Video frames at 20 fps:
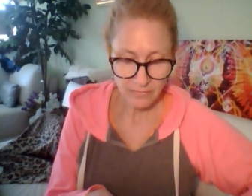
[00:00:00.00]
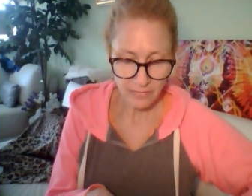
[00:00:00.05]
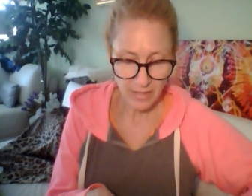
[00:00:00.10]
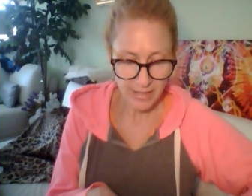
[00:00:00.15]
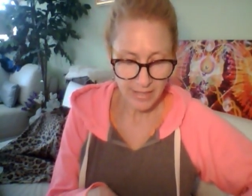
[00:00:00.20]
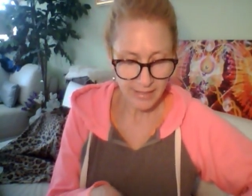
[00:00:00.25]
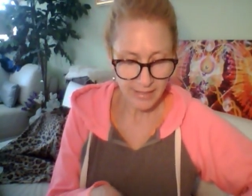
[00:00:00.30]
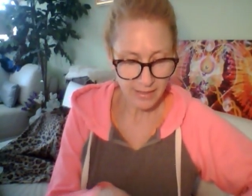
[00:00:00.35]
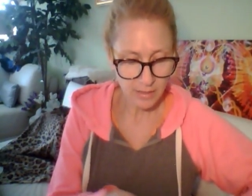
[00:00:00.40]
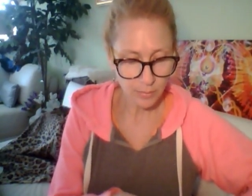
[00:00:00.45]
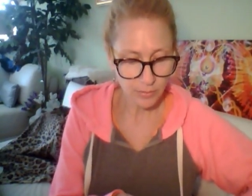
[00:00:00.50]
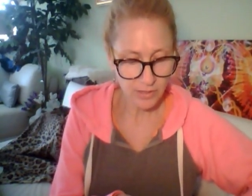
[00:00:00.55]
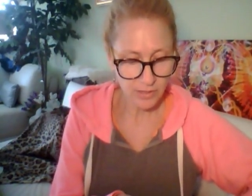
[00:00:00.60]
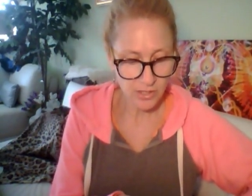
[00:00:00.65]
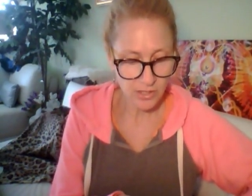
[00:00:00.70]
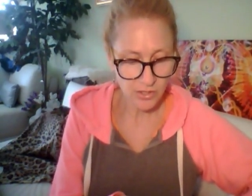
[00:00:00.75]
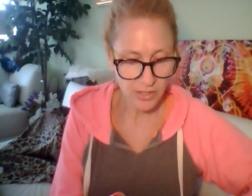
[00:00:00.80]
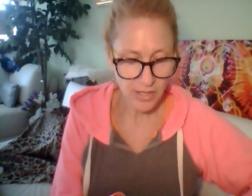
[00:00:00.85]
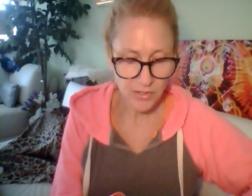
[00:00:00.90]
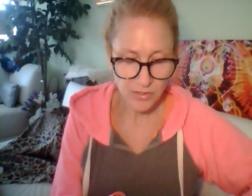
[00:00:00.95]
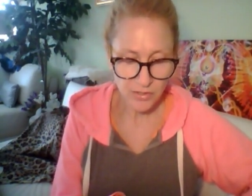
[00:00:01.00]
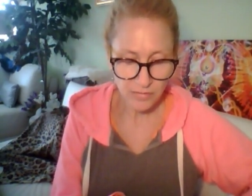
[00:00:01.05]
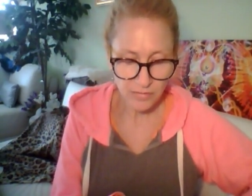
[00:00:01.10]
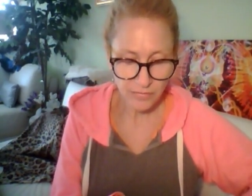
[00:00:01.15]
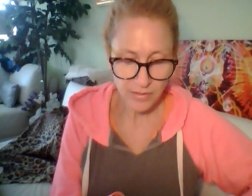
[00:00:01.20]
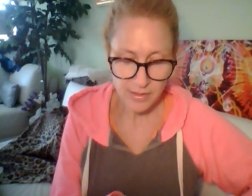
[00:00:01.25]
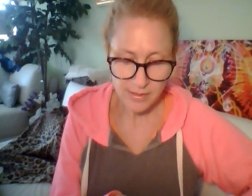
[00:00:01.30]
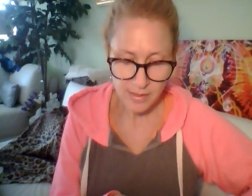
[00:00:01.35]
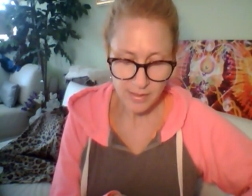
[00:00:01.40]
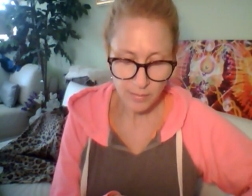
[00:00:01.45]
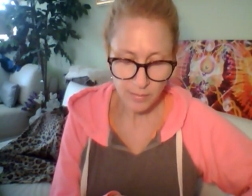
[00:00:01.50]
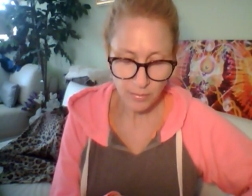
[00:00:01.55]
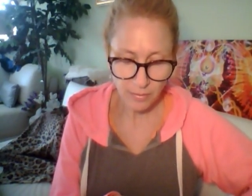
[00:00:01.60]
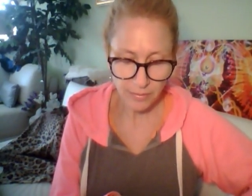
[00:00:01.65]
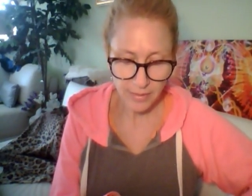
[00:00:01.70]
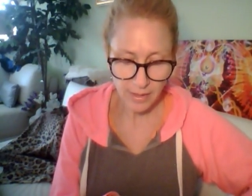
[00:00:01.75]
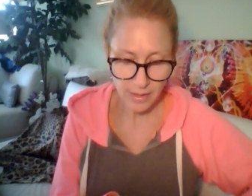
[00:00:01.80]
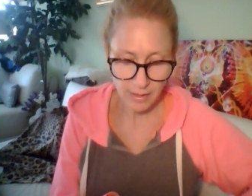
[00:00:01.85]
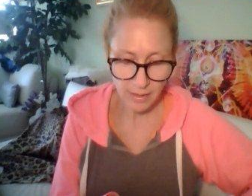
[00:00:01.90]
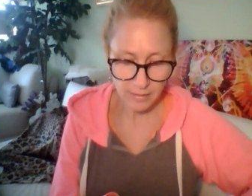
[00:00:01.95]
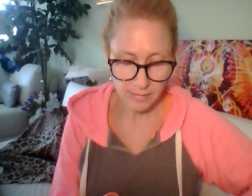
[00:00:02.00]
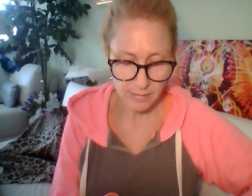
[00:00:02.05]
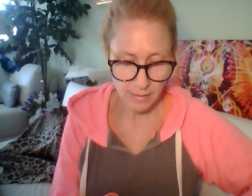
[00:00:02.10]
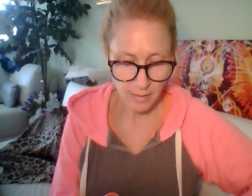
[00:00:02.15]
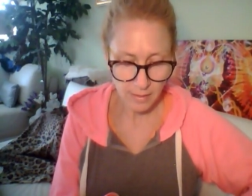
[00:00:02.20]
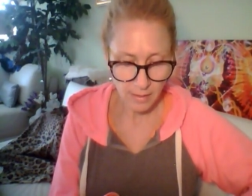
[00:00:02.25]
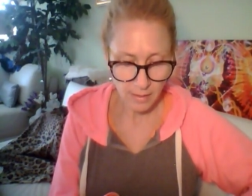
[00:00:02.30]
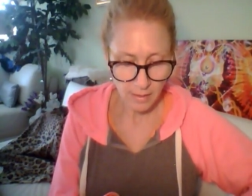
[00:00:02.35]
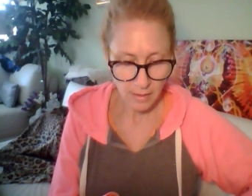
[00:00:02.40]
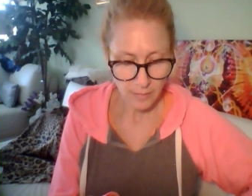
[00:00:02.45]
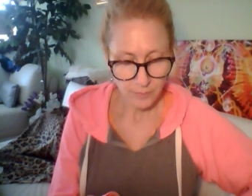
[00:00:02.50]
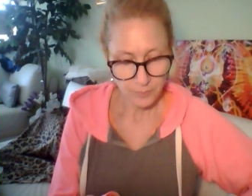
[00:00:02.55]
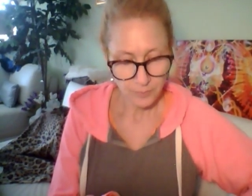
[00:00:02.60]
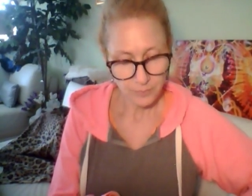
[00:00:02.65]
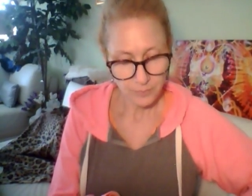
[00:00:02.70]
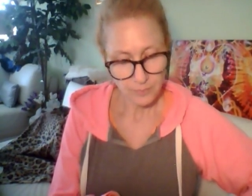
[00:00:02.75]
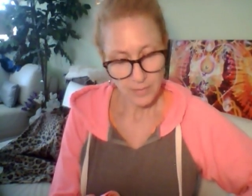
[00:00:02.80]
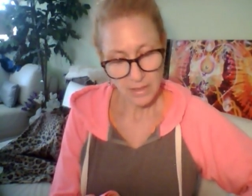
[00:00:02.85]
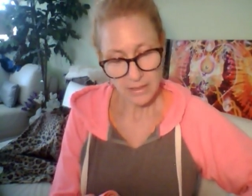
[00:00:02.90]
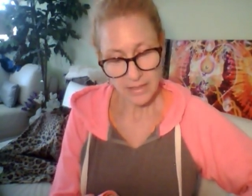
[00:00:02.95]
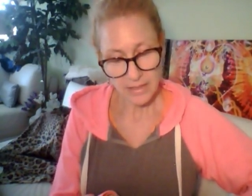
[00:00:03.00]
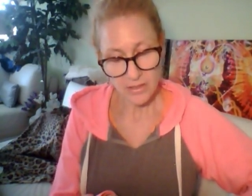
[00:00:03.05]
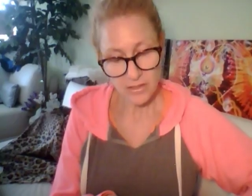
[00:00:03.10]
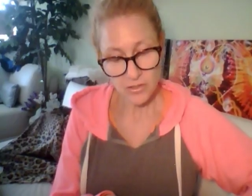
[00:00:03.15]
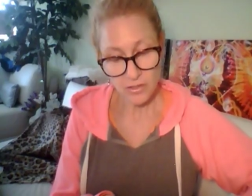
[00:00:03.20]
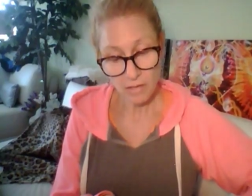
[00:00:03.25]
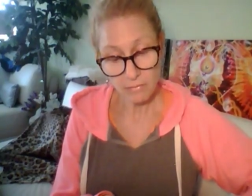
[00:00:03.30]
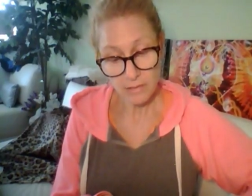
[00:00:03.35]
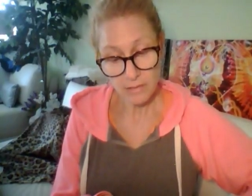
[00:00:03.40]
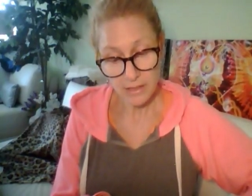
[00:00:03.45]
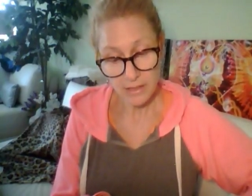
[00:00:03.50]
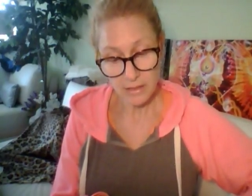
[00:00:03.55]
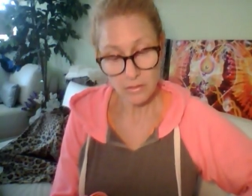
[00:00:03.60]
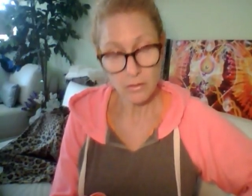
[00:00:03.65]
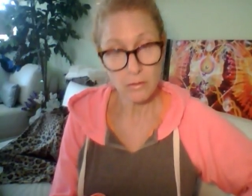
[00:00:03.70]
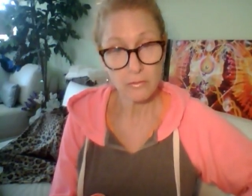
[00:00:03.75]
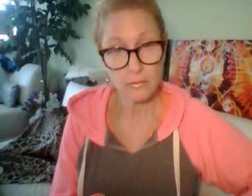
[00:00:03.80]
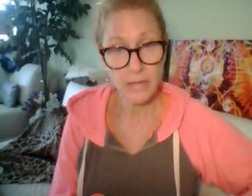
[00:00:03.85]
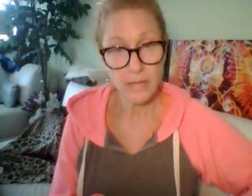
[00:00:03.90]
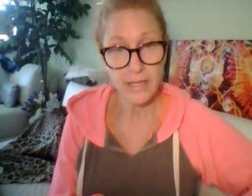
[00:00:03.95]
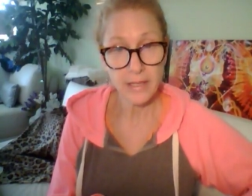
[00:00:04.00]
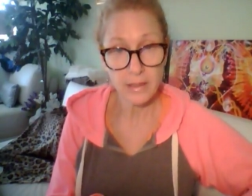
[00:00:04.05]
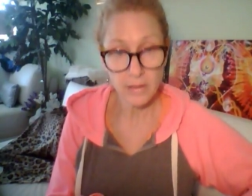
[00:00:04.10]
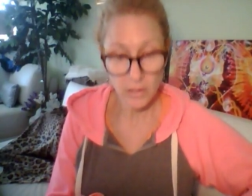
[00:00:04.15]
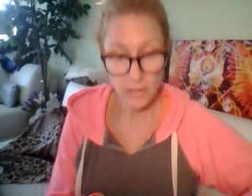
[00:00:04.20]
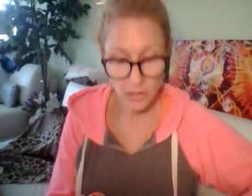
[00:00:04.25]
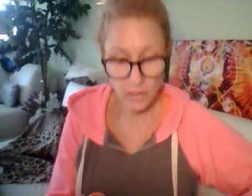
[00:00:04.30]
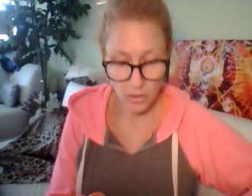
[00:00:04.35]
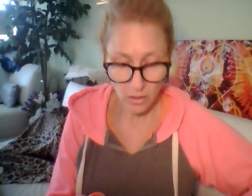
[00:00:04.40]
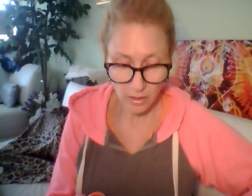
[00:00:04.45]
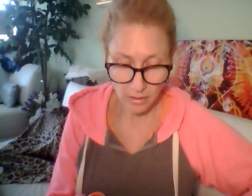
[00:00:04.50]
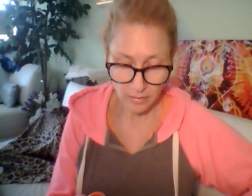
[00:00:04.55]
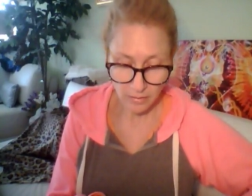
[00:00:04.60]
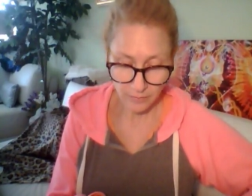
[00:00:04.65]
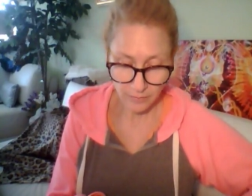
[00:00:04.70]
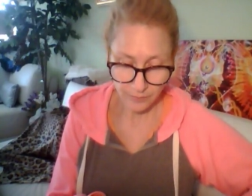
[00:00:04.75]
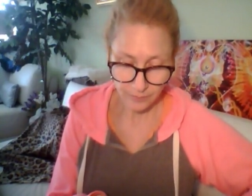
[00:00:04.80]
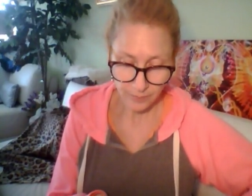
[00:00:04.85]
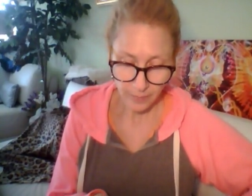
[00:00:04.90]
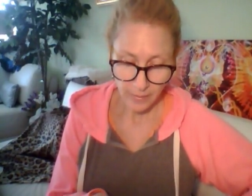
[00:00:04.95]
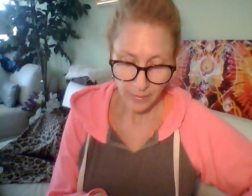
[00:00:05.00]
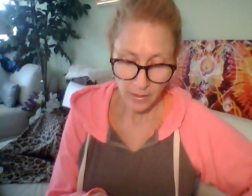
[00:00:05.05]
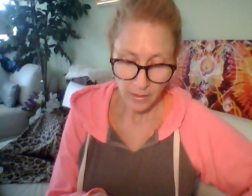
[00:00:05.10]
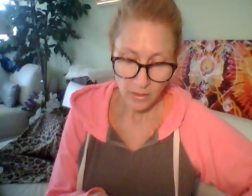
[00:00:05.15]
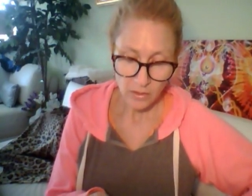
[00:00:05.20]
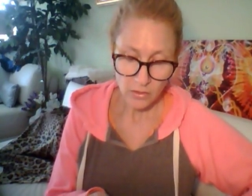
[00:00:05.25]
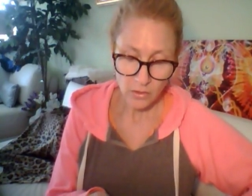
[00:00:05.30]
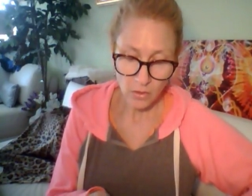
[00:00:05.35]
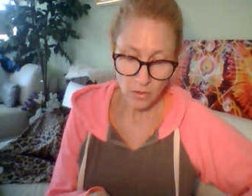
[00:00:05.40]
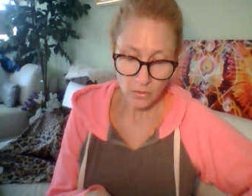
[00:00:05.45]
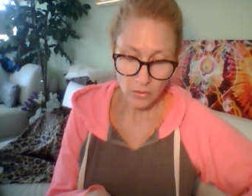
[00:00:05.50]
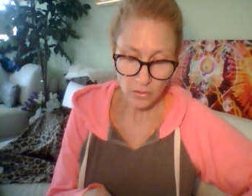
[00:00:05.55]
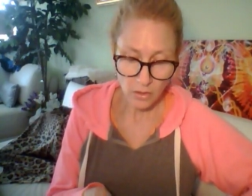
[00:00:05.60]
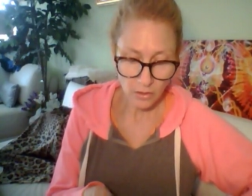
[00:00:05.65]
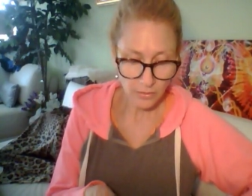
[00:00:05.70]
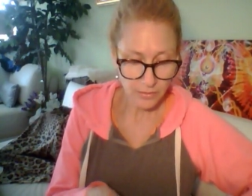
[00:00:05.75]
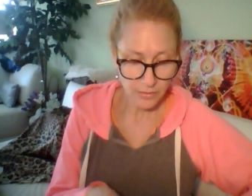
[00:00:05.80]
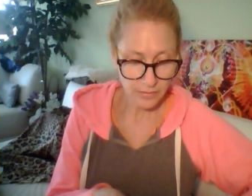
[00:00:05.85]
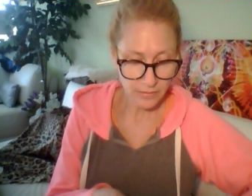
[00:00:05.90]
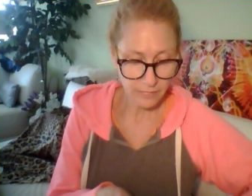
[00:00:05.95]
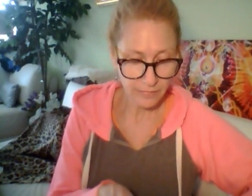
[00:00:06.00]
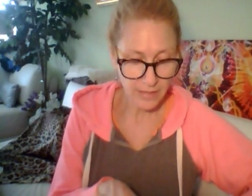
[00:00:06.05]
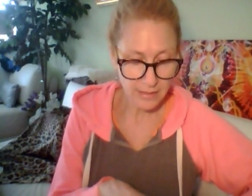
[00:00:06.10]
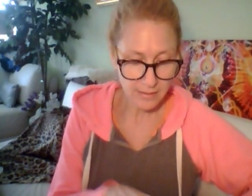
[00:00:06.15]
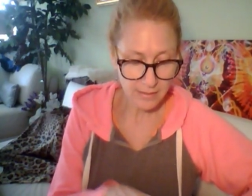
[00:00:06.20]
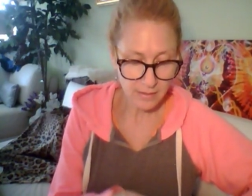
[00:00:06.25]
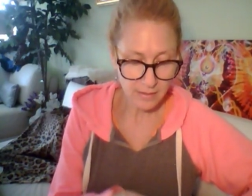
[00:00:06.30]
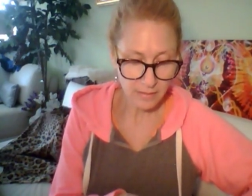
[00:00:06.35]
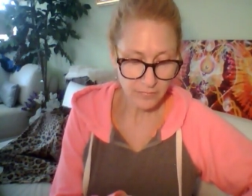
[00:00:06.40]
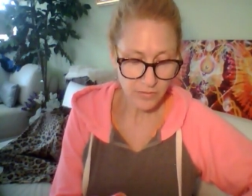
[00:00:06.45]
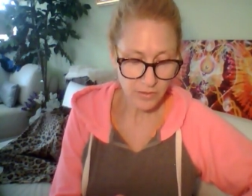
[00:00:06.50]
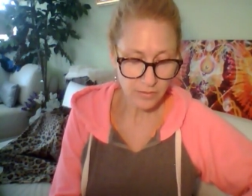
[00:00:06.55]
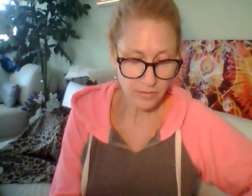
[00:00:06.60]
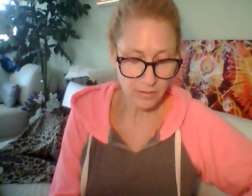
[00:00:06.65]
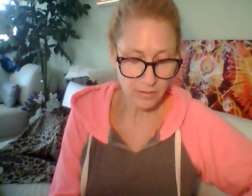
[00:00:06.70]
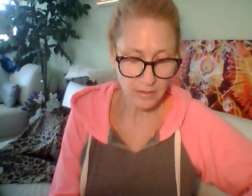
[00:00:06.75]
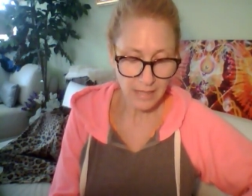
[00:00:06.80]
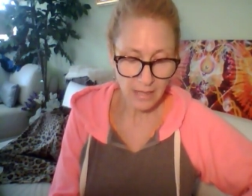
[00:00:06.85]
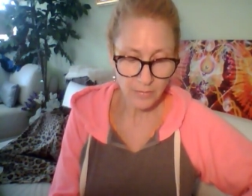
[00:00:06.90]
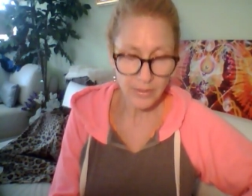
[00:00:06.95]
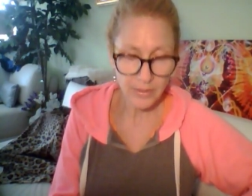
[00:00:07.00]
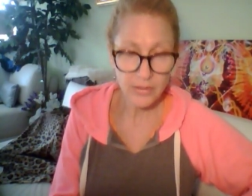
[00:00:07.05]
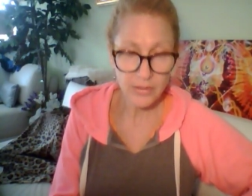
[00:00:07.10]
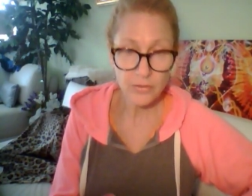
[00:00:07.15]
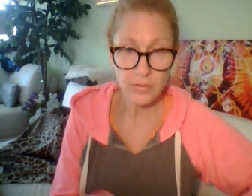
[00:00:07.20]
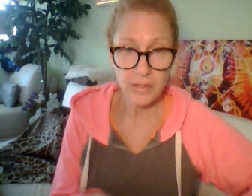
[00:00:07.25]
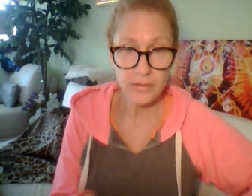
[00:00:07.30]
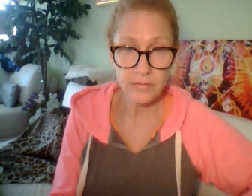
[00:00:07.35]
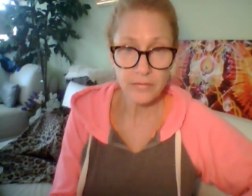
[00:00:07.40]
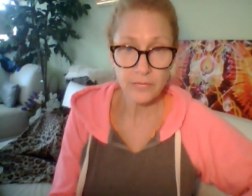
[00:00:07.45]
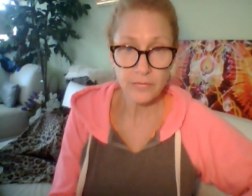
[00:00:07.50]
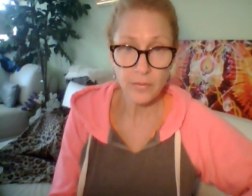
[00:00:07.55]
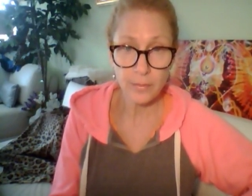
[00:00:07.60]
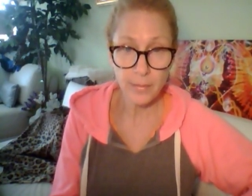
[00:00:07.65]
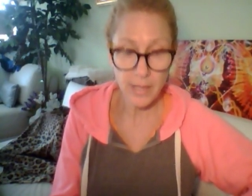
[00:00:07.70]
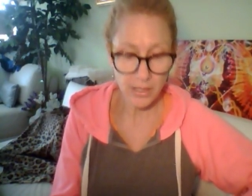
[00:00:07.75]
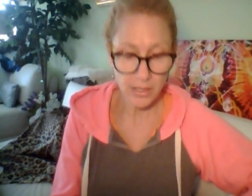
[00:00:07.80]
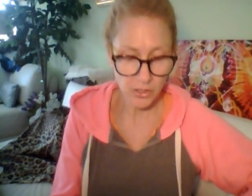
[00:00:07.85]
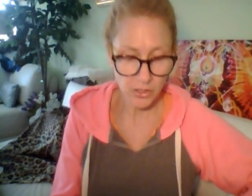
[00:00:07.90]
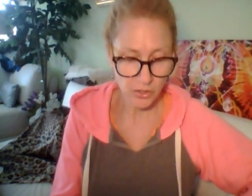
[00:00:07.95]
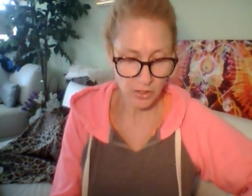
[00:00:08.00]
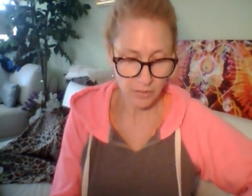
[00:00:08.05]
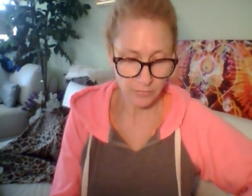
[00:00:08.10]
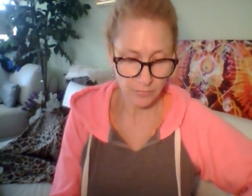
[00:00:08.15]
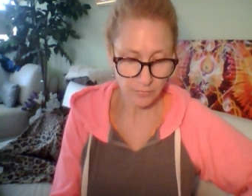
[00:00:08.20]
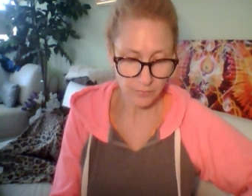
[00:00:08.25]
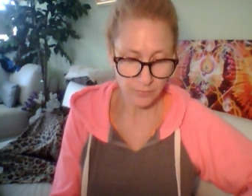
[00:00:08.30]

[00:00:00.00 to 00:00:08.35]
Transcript: Finding an appreciation for the simple things, like shoveling or raking the yard. No longer defensive, just allowing transformation.